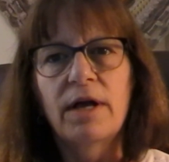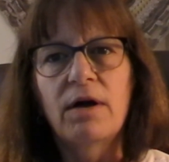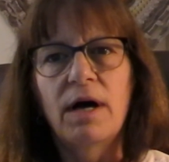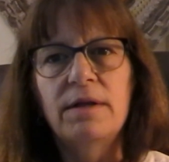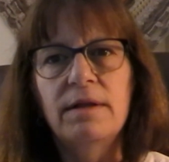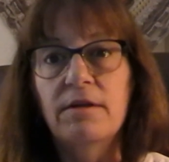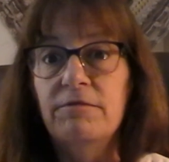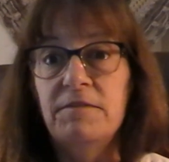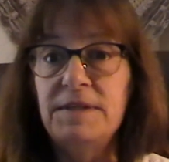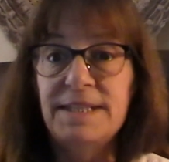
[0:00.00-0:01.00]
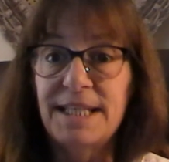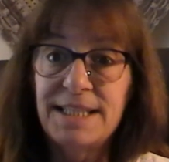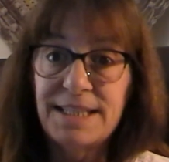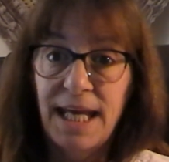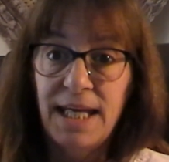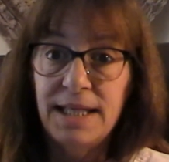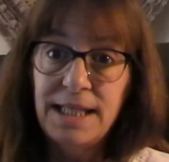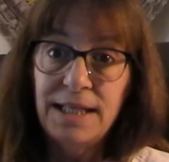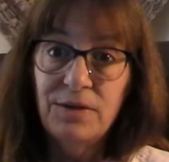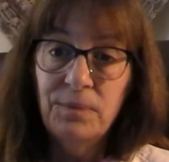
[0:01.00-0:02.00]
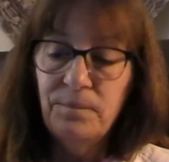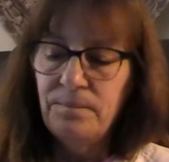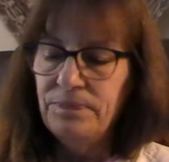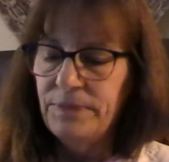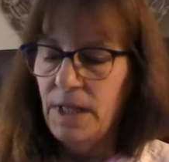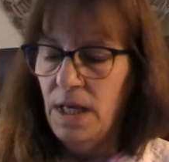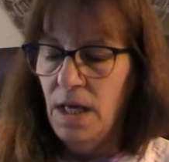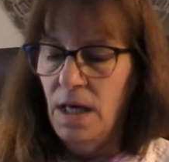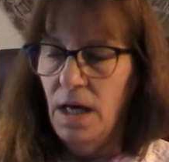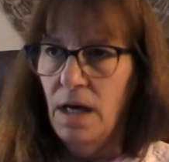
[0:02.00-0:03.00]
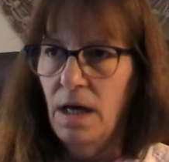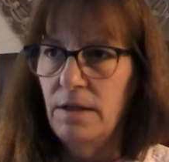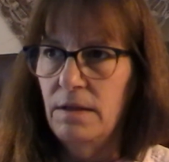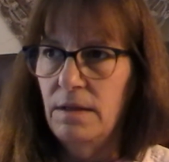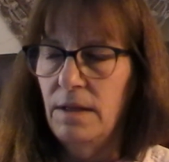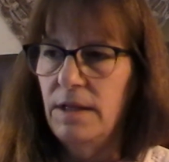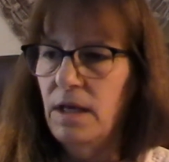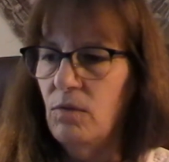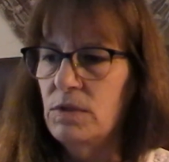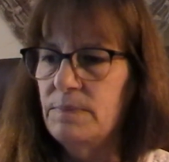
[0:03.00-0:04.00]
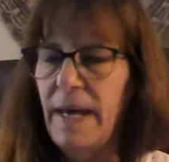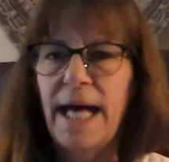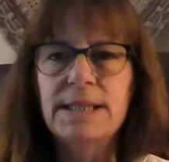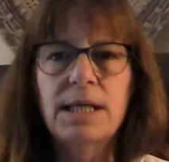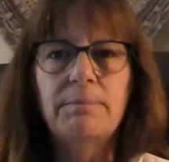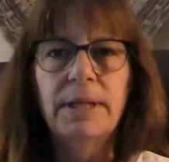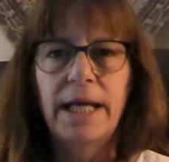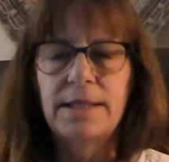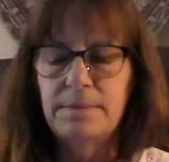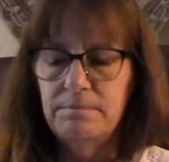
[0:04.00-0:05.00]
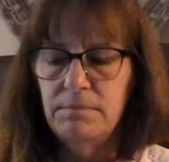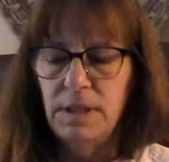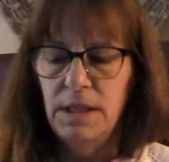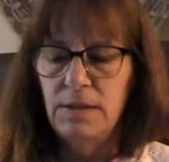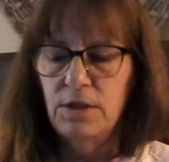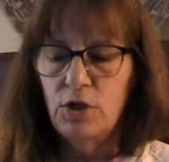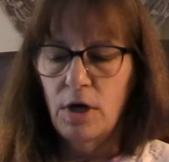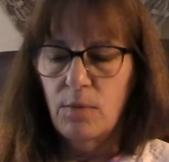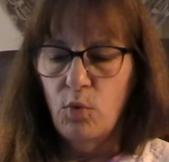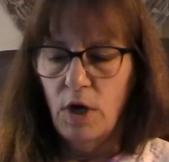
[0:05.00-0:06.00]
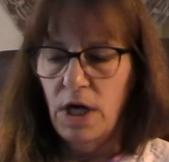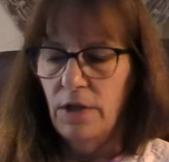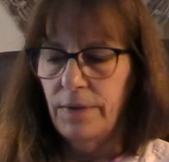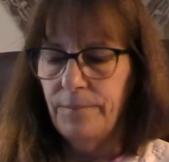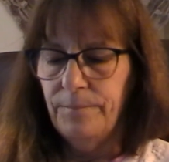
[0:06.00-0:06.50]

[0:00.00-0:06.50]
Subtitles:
I got the 50 cent a skein deal. I think it was Patton's Upland in the dark moor color.